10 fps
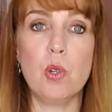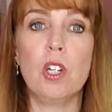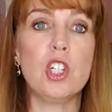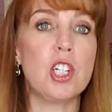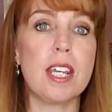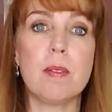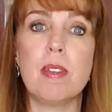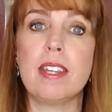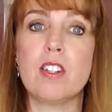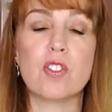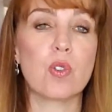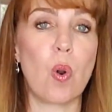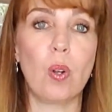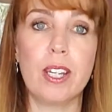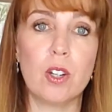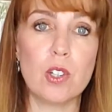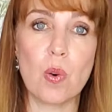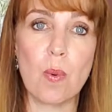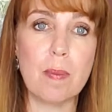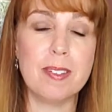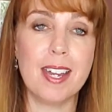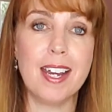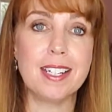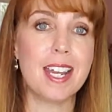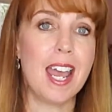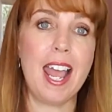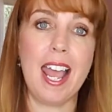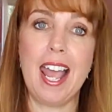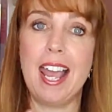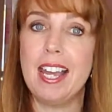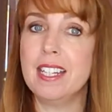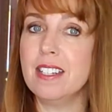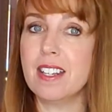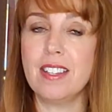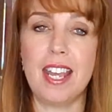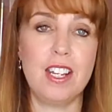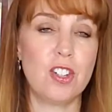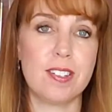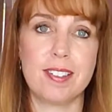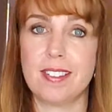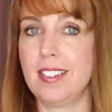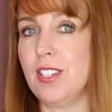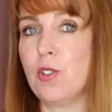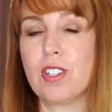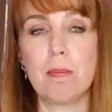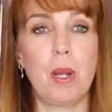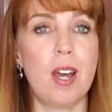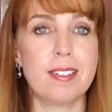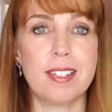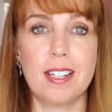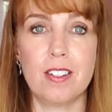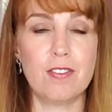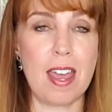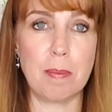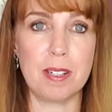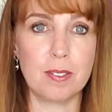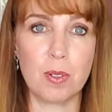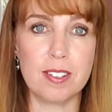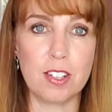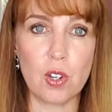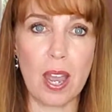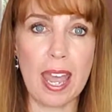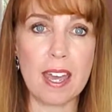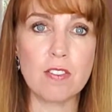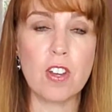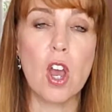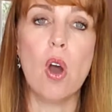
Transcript: You can share them that they're scrolling on your website and you're just blasting the fabulous ones that you have,